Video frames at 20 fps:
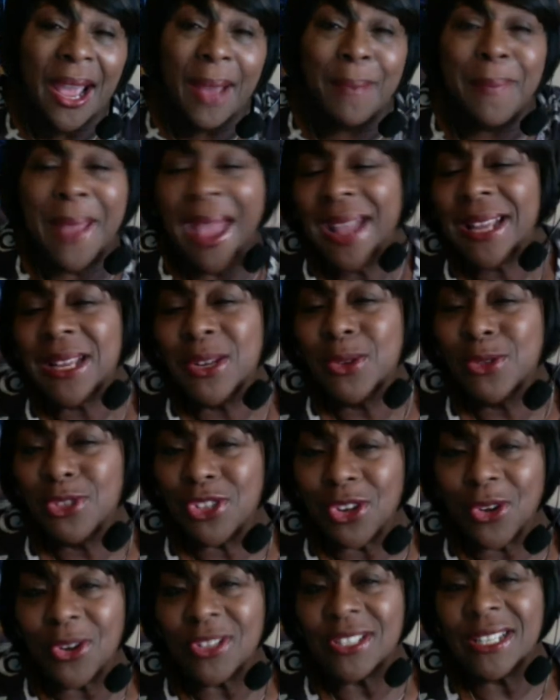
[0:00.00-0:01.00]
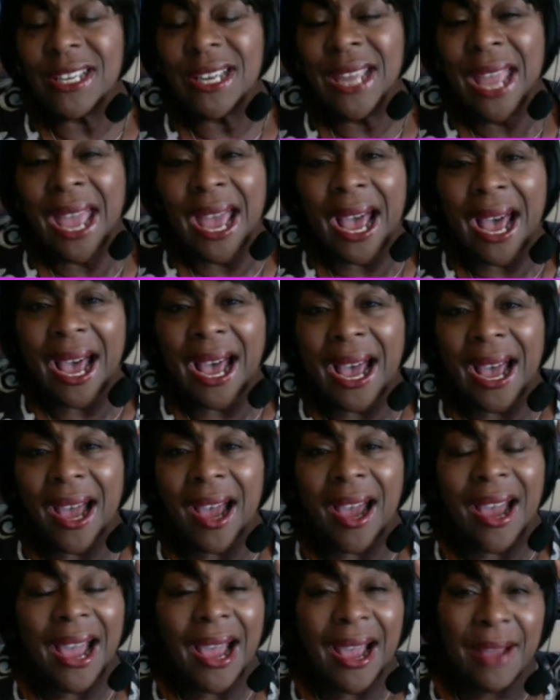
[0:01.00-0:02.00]
Back in New Jersey,
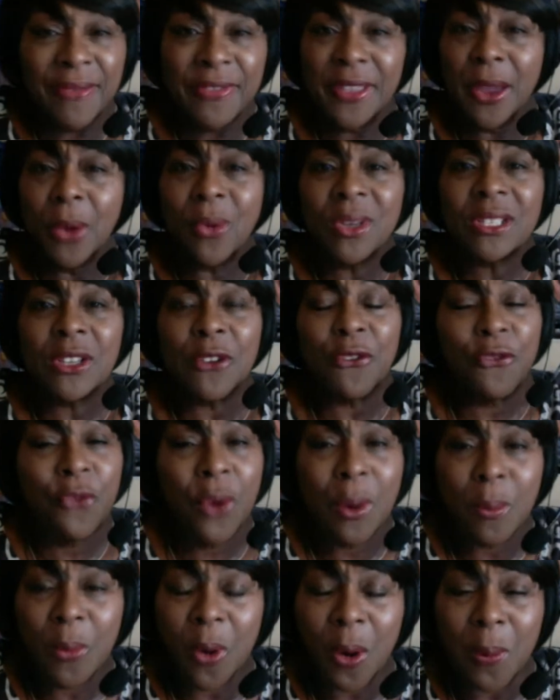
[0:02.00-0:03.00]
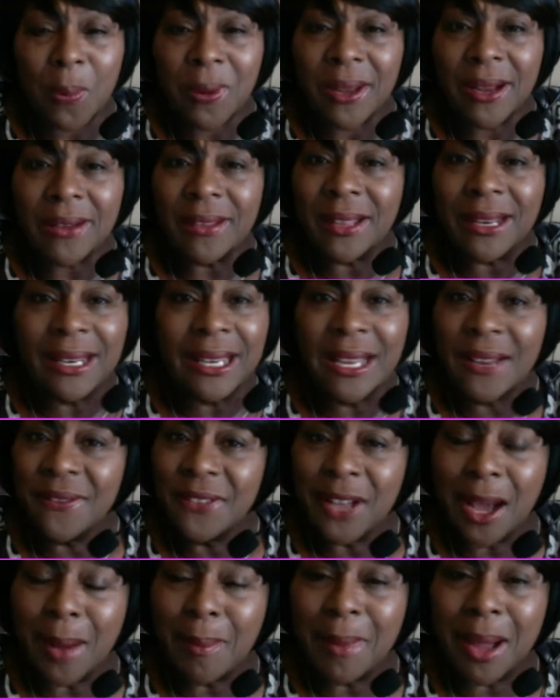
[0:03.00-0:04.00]
there was a football player that
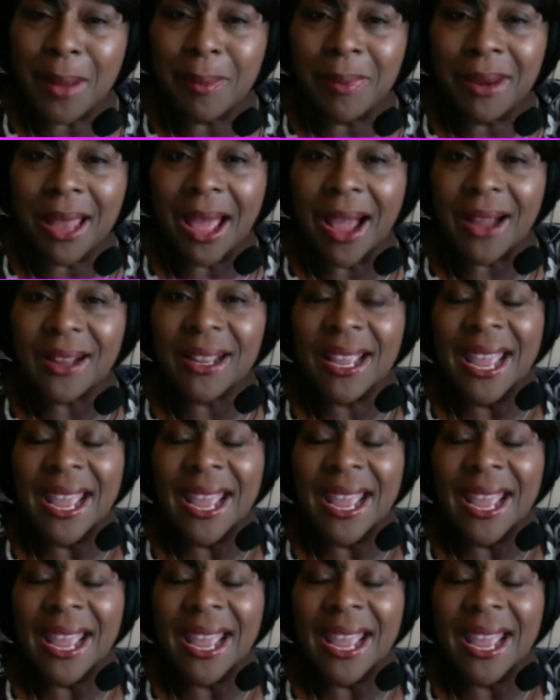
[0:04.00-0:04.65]
lived on my block.